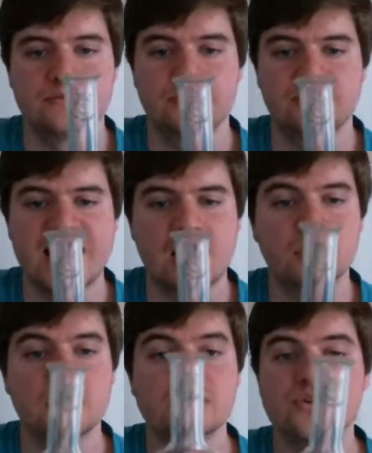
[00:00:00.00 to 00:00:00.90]
for
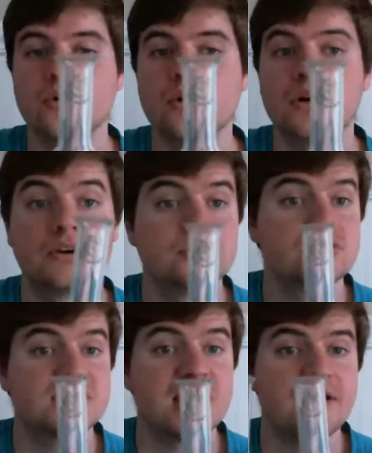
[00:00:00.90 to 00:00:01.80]
flowers, or if you
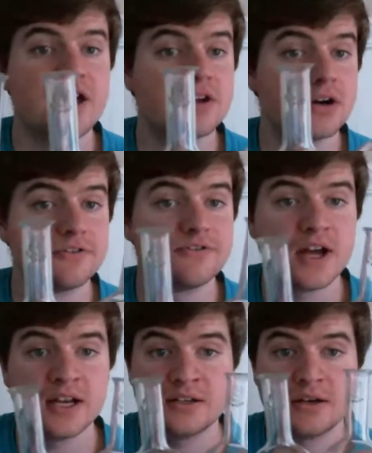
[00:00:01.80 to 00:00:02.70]
just have other
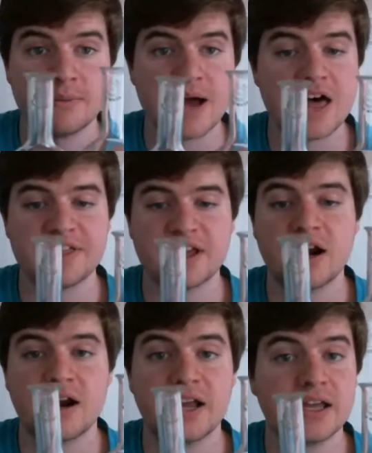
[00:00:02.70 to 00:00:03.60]
fun
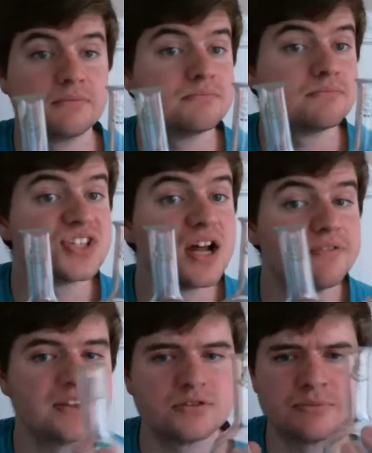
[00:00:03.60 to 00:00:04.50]
apothecary
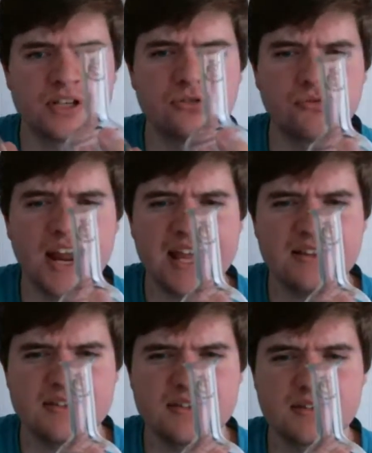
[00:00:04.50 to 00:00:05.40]
stuff, these would be
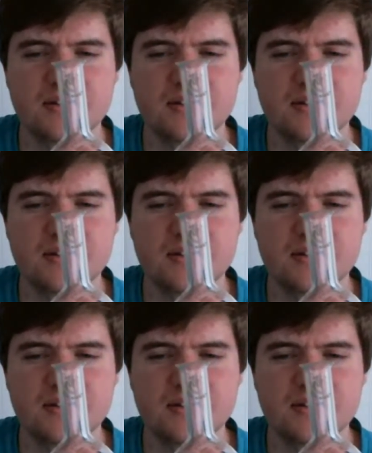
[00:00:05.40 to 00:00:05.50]
great.